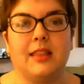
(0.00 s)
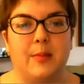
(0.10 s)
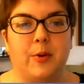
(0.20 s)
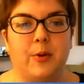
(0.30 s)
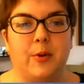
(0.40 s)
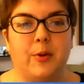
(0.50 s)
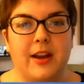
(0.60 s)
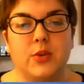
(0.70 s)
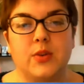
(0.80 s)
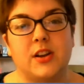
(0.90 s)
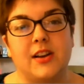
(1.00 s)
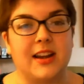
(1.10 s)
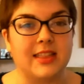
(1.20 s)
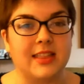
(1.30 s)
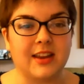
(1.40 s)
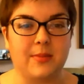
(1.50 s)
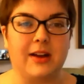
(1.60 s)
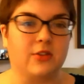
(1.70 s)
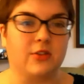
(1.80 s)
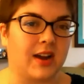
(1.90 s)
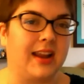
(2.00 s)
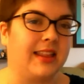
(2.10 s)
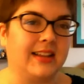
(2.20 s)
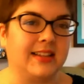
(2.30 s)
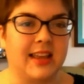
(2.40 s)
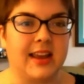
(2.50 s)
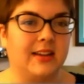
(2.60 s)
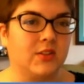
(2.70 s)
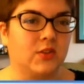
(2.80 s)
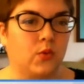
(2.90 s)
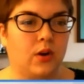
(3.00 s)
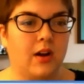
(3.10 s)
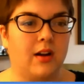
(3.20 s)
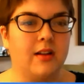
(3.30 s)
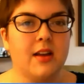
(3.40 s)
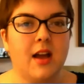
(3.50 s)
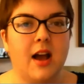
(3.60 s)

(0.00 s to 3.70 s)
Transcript: librarians who were starting to think about trying these things or